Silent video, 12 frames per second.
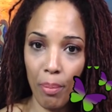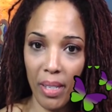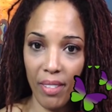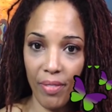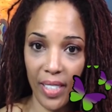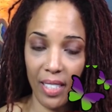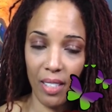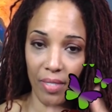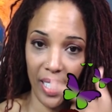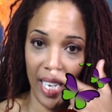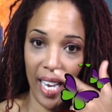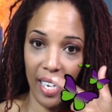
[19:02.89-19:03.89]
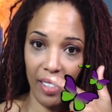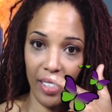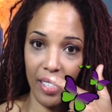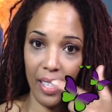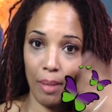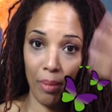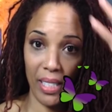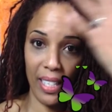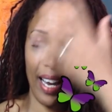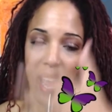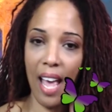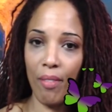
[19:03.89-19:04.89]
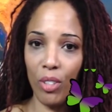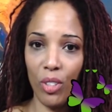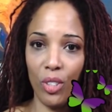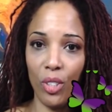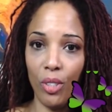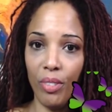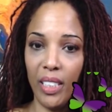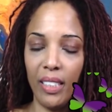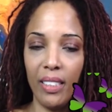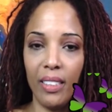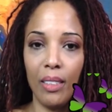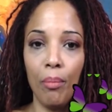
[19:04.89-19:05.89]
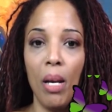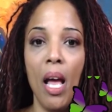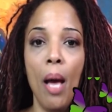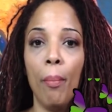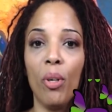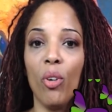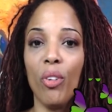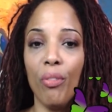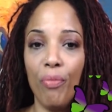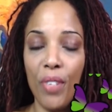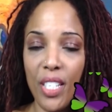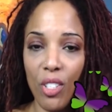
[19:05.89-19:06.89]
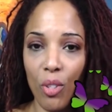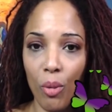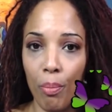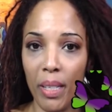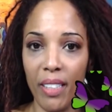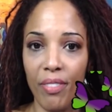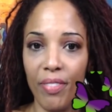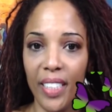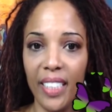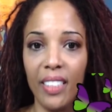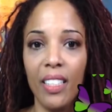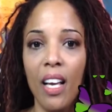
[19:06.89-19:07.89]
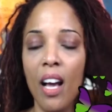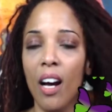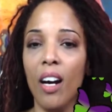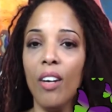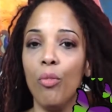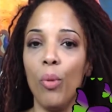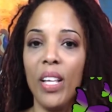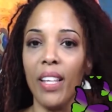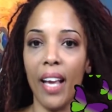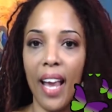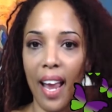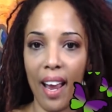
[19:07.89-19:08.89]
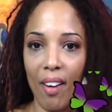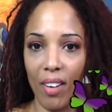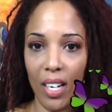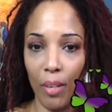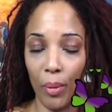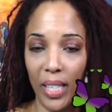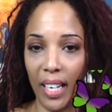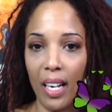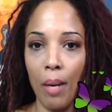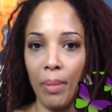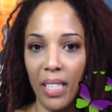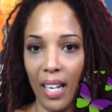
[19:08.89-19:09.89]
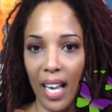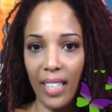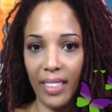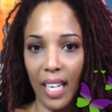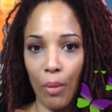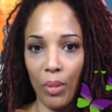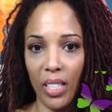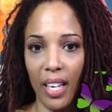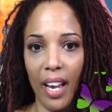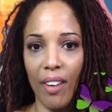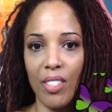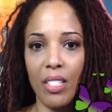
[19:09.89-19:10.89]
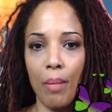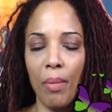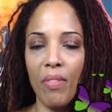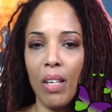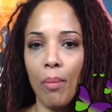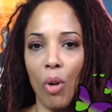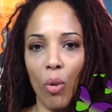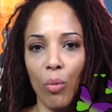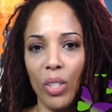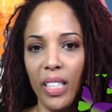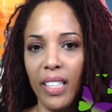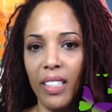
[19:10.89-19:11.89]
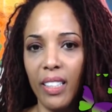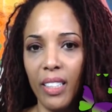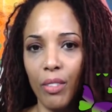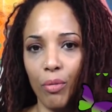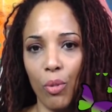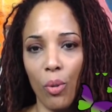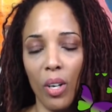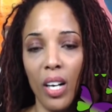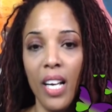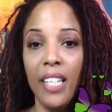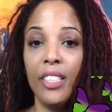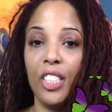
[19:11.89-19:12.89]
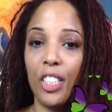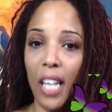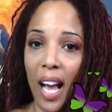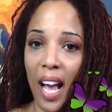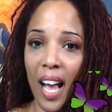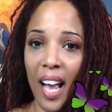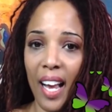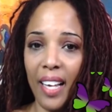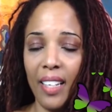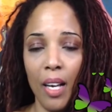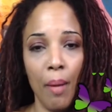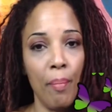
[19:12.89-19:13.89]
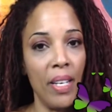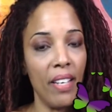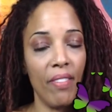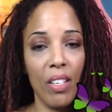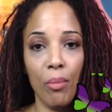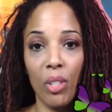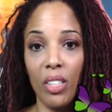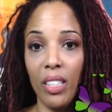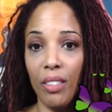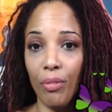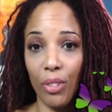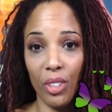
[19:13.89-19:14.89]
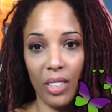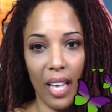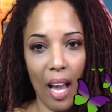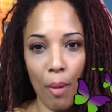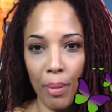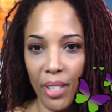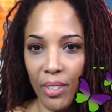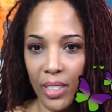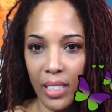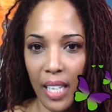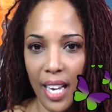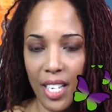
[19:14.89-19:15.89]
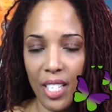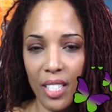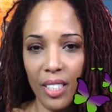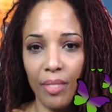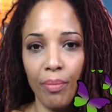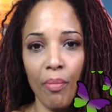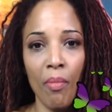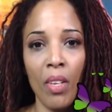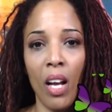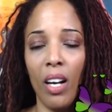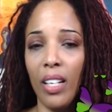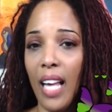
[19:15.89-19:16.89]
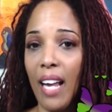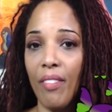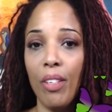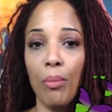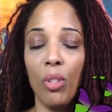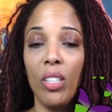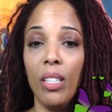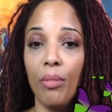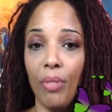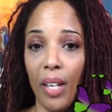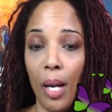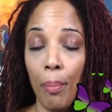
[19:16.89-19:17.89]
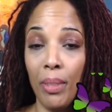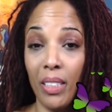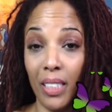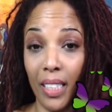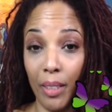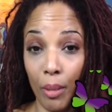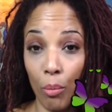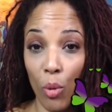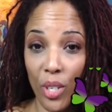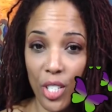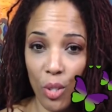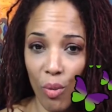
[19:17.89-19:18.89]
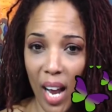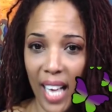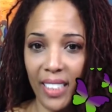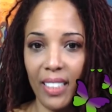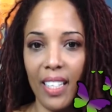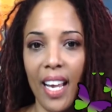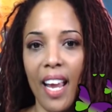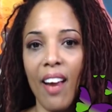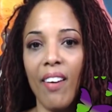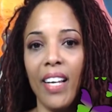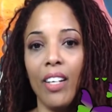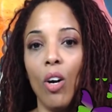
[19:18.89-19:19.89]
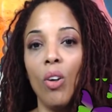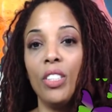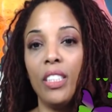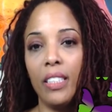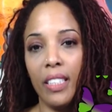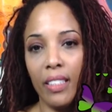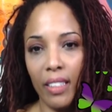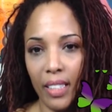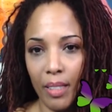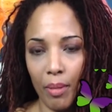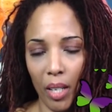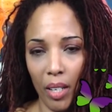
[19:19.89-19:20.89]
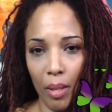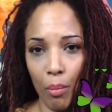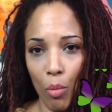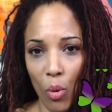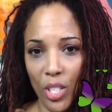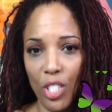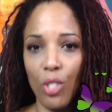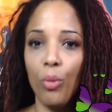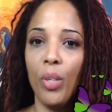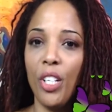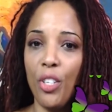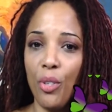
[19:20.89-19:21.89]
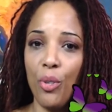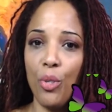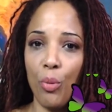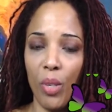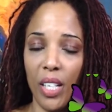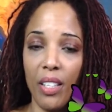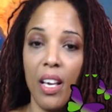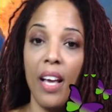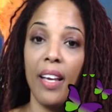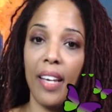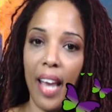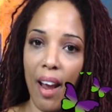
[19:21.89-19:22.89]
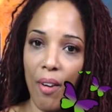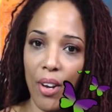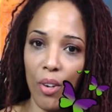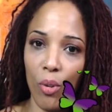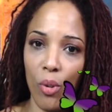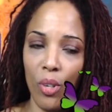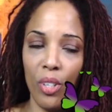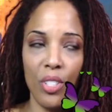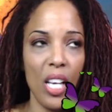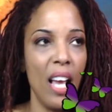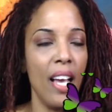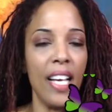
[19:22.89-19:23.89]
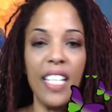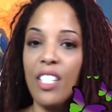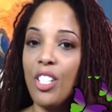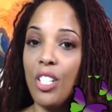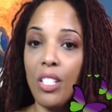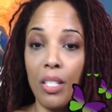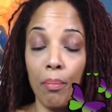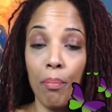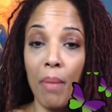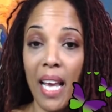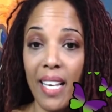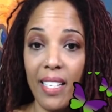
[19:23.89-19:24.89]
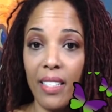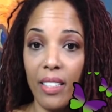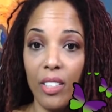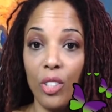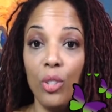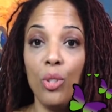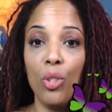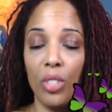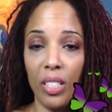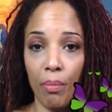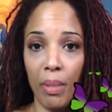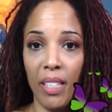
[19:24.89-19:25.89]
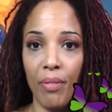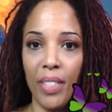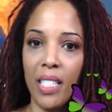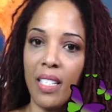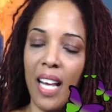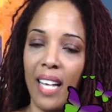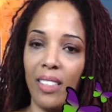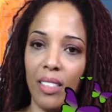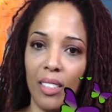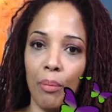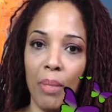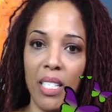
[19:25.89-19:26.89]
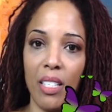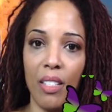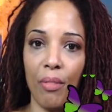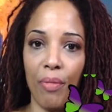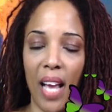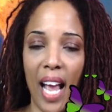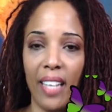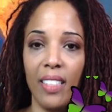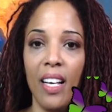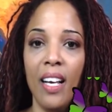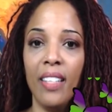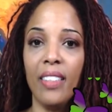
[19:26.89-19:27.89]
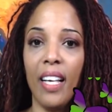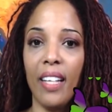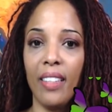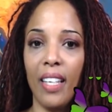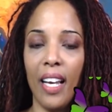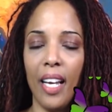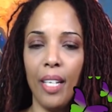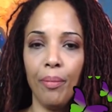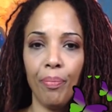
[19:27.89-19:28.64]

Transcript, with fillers: benefits of inhaling them that they have on the nervous system, but on the physical benefits of when they come into contact with the hair. Some of them are really good for shine. Many of them are good for scalp irritation. A lot of them are good for helping to moisturize the hair and seal in moisture when used with carrier oils. It's just amazing, the nutritive benefits, not to mention the fact that they